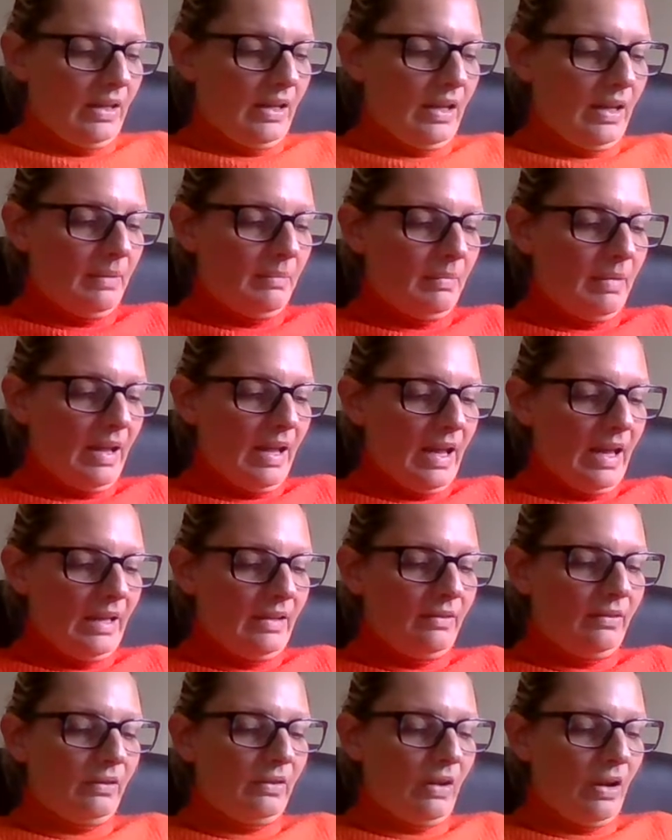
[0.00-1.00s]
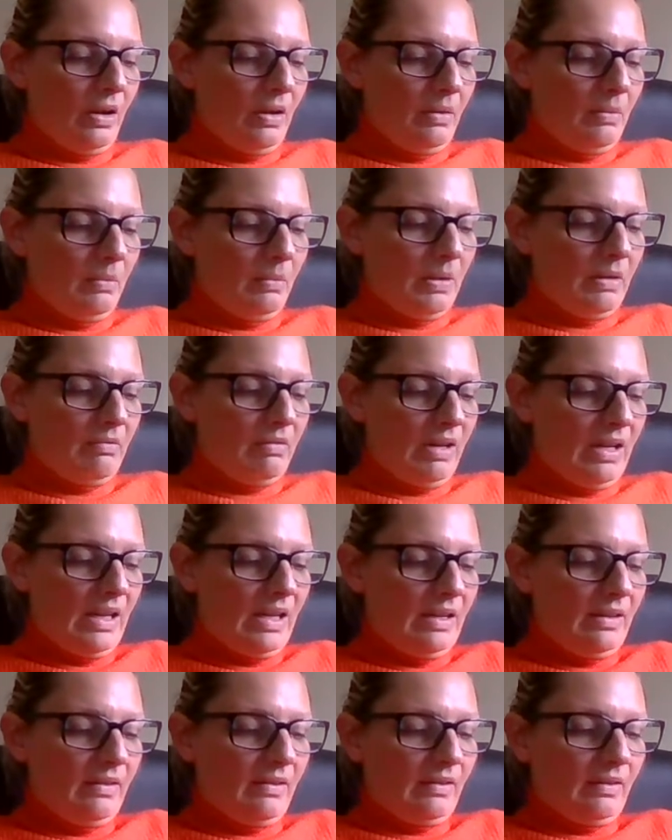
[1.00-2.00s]
And so we
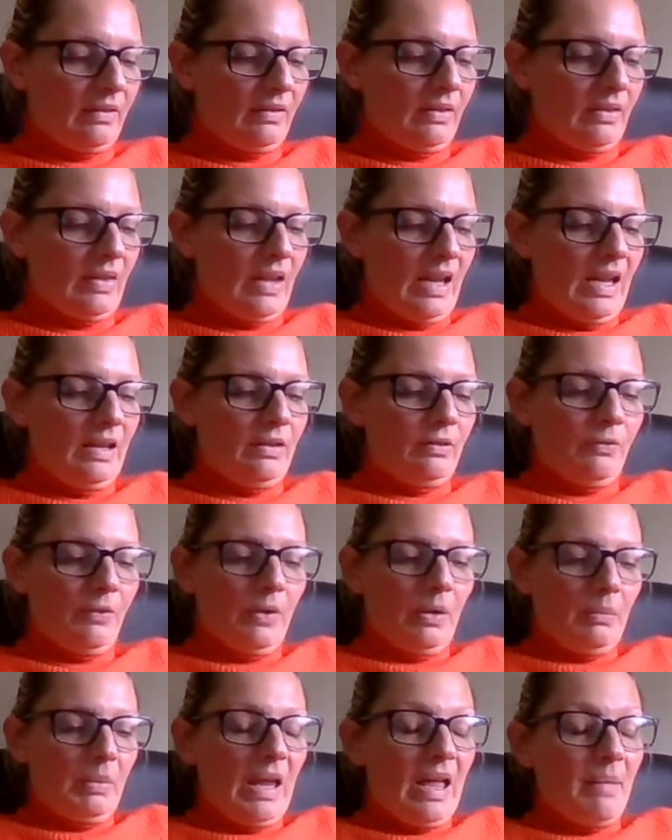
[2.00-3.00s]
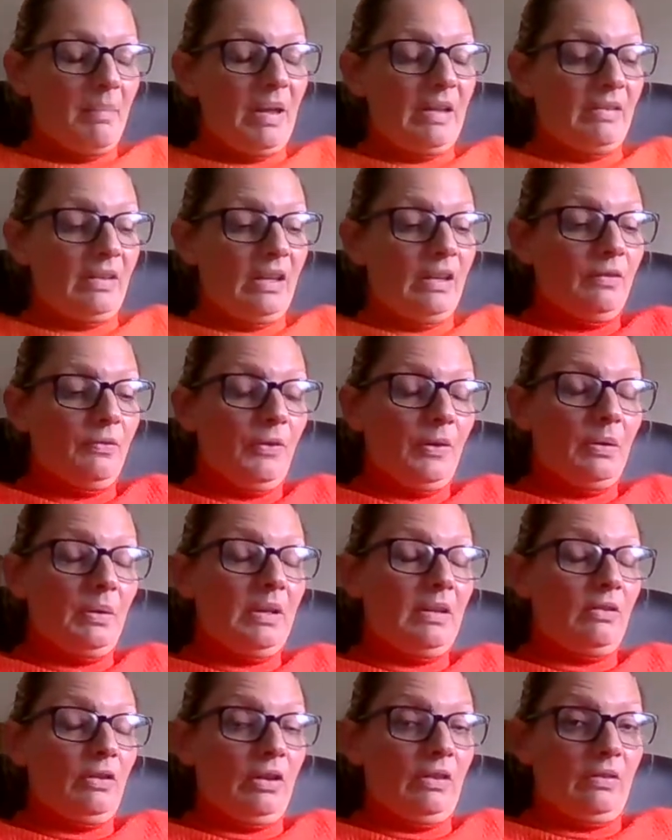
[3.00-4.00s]
read that he's
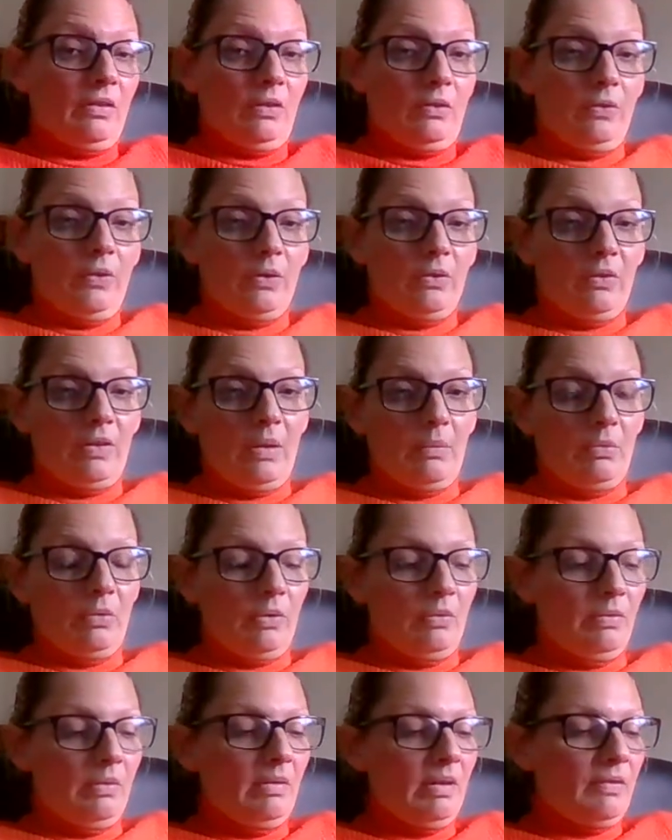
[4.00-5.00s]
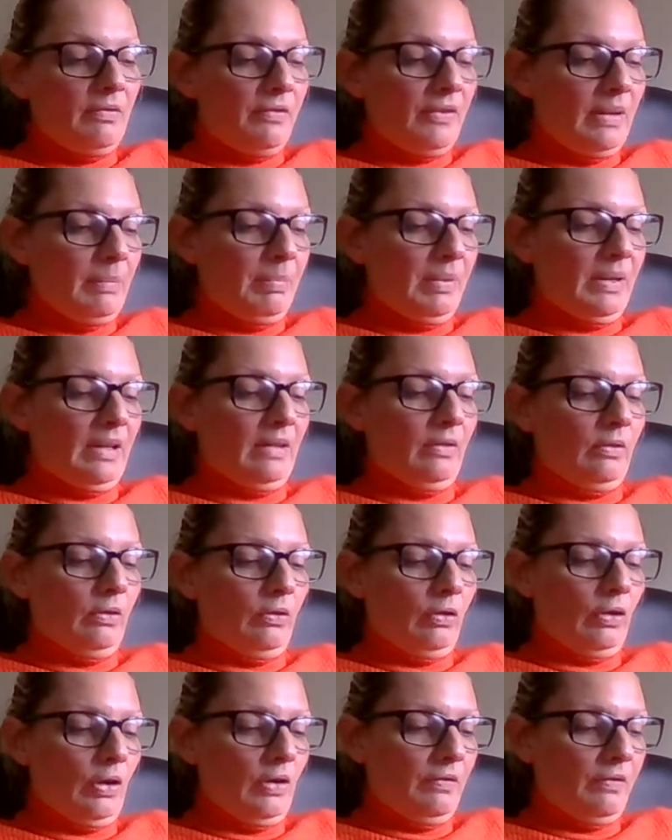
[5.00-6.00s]
following Jesus' footsteps. So if we read Philippians
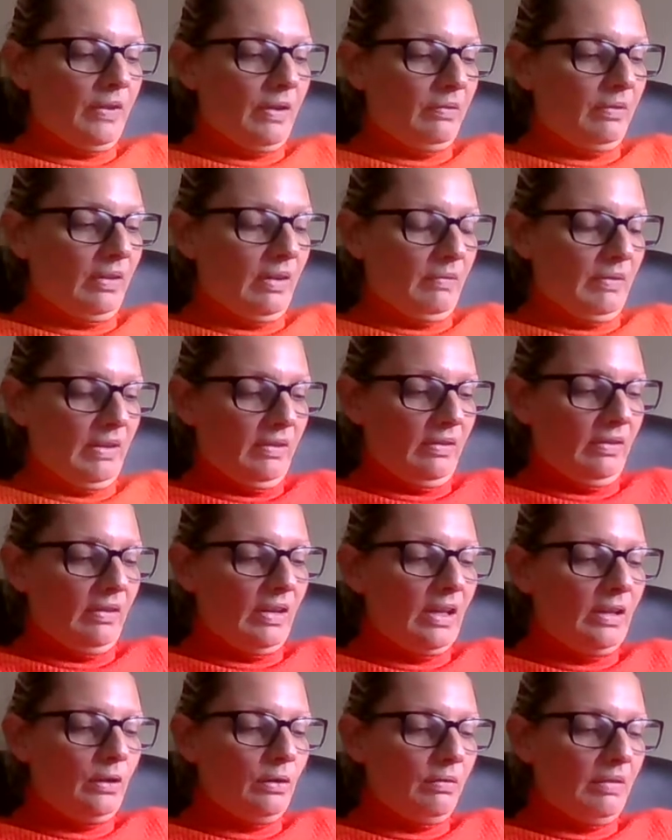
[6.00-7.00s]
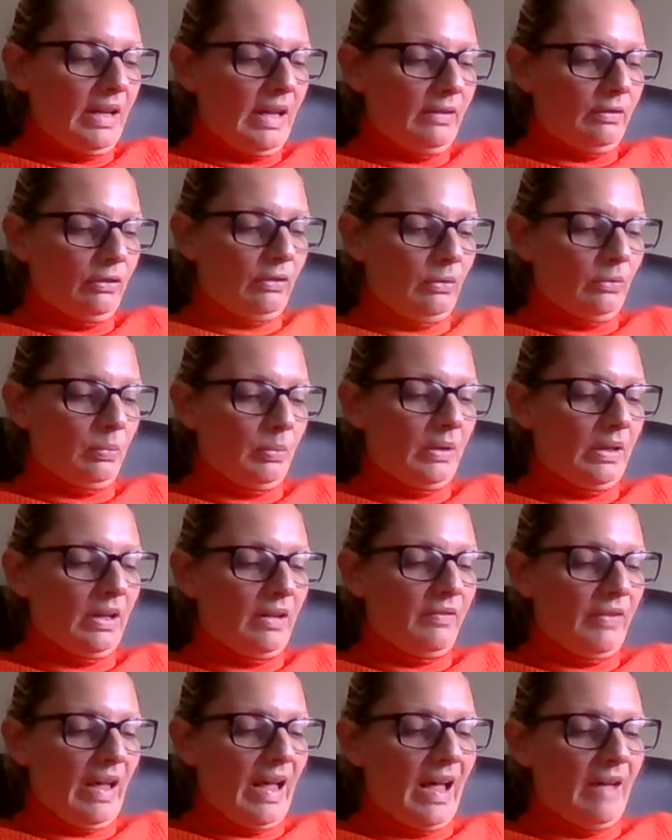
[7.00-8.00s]
2:5-7, it says, in your relationship to one
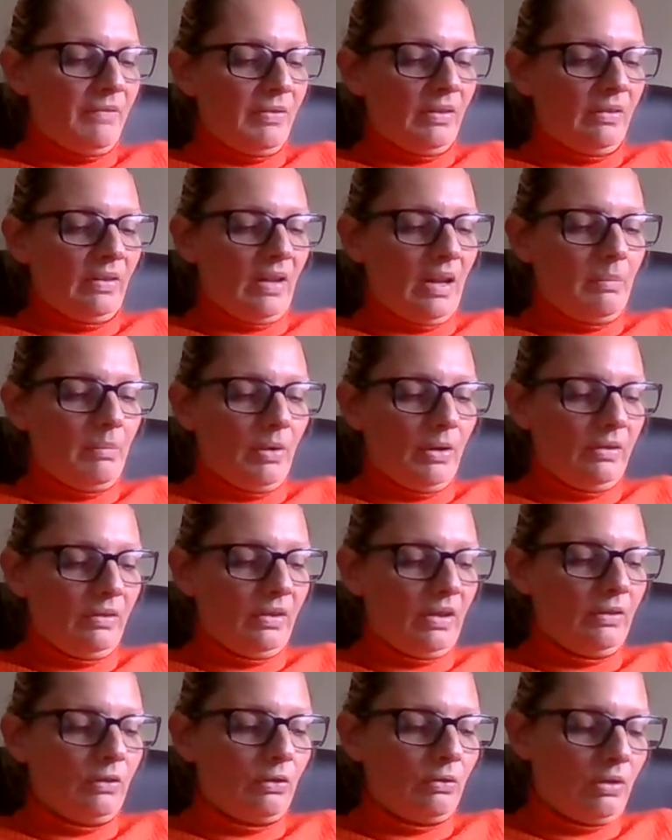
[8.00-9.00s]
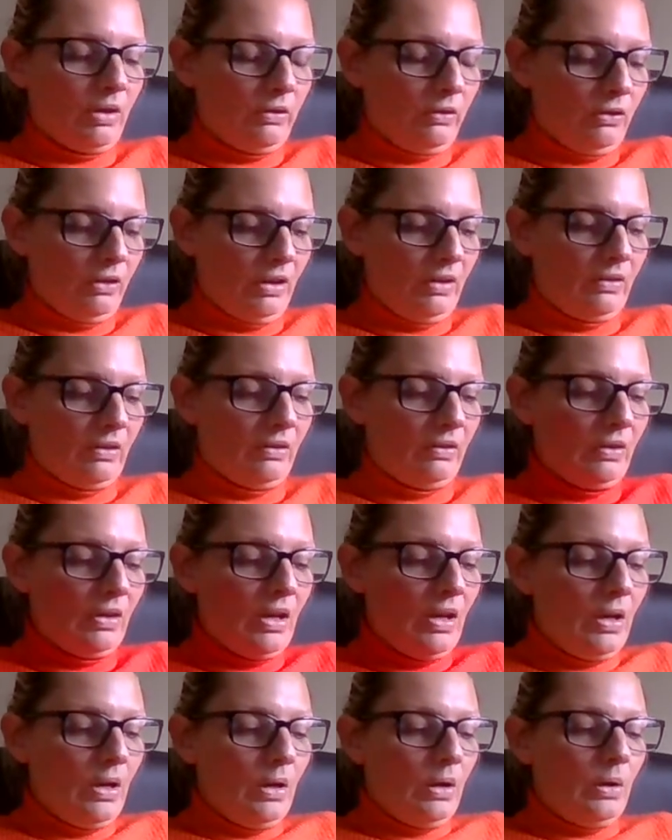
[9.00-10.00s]
another, have the same mindset as Christ Jesus,
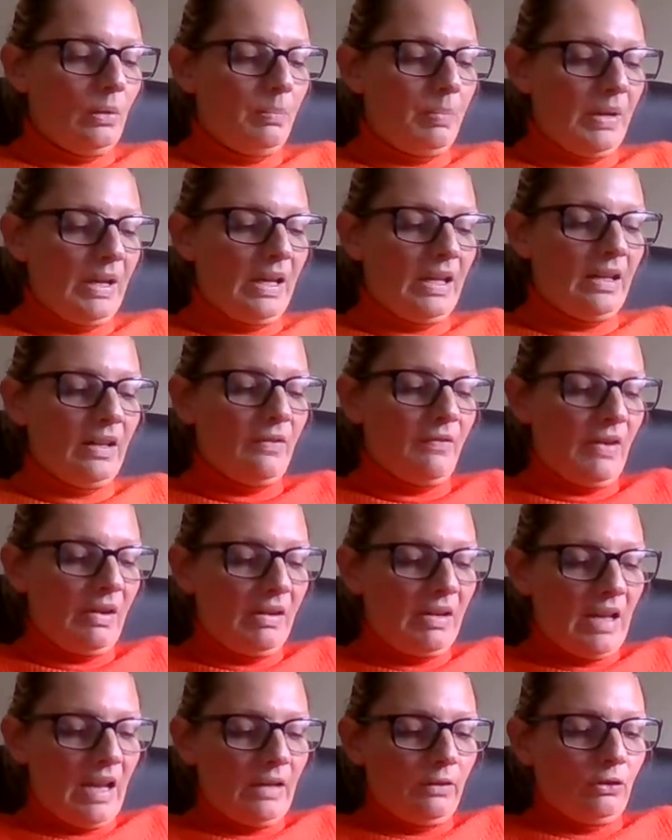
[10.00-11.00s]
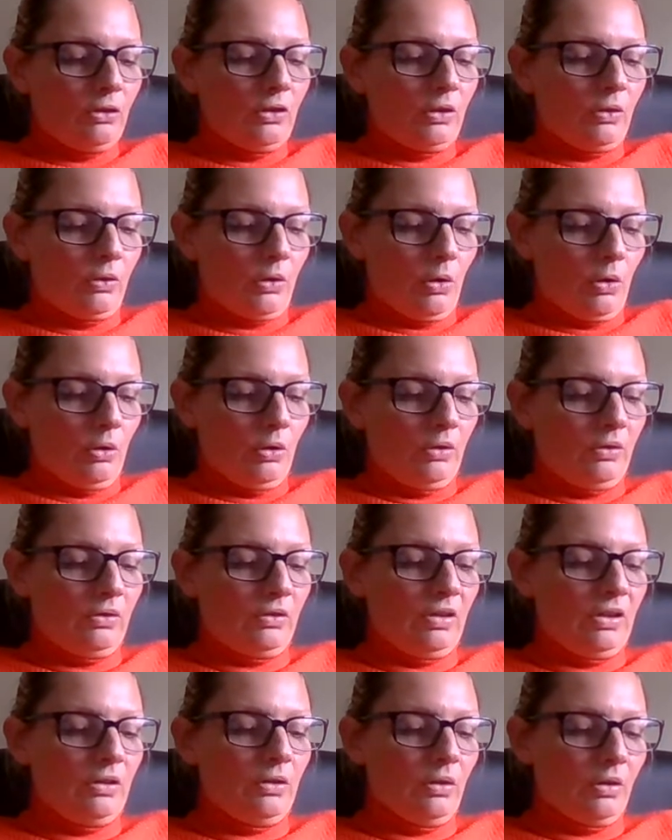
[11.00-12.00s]
who being in the very nature of God,
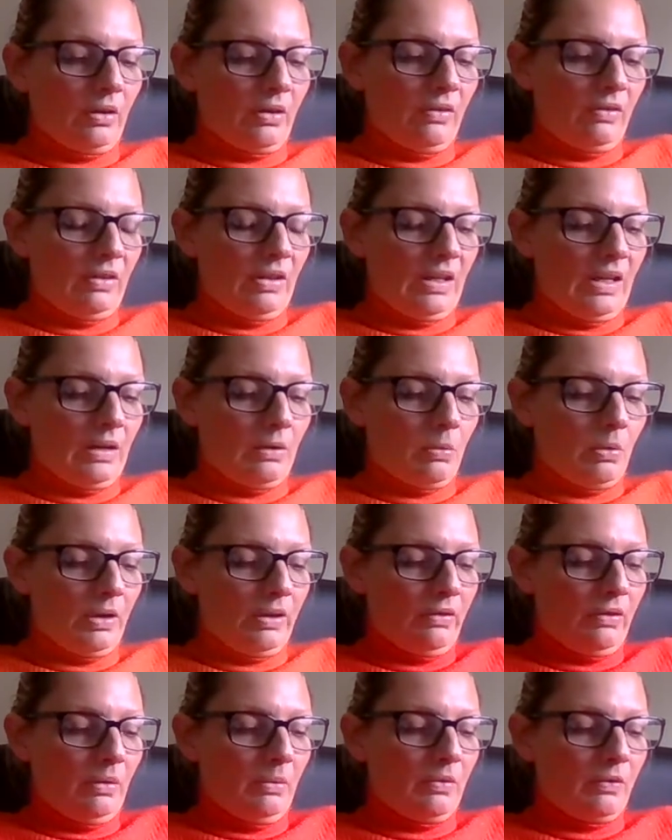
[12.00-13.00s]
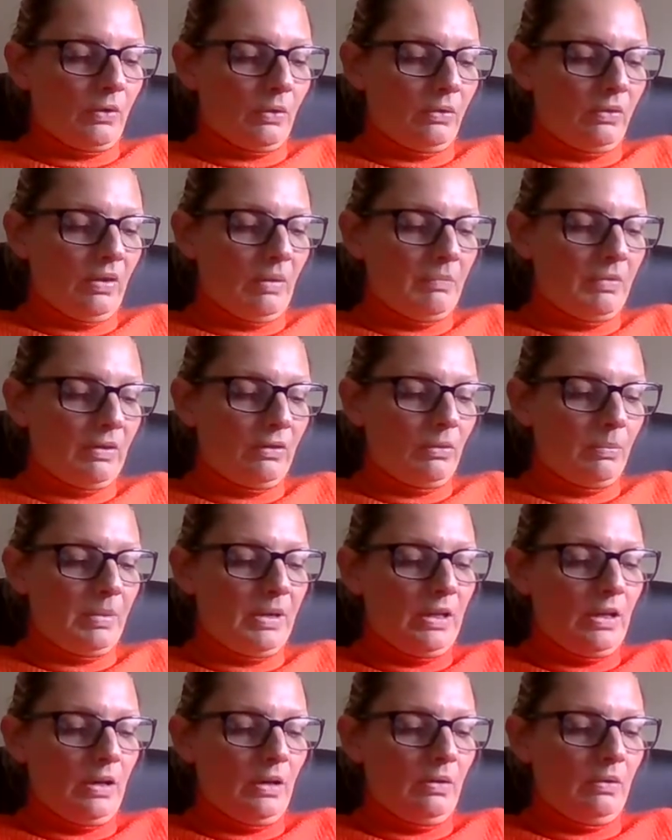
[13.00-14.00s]
did not consider equality with God something to
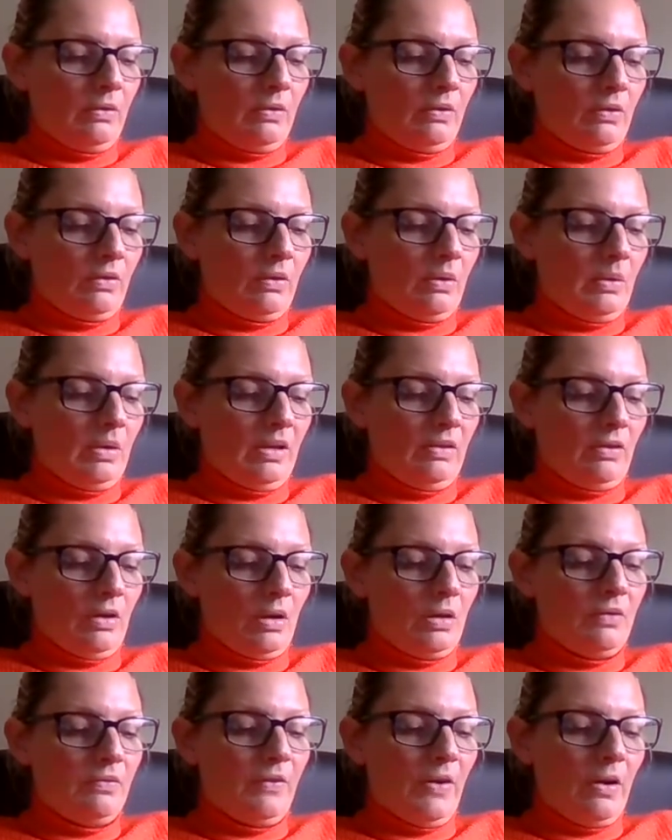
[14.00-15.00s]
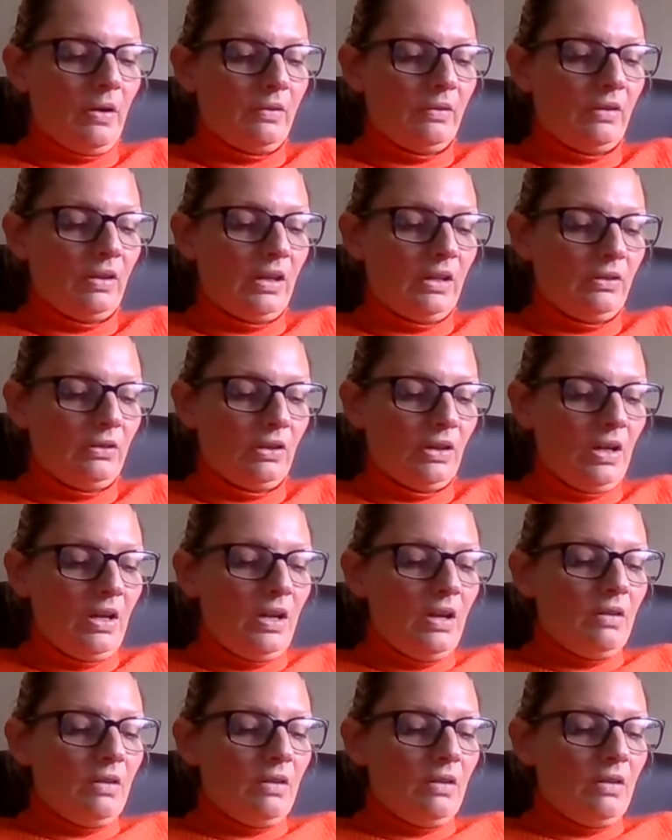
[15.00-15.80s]
be used to his own advantage.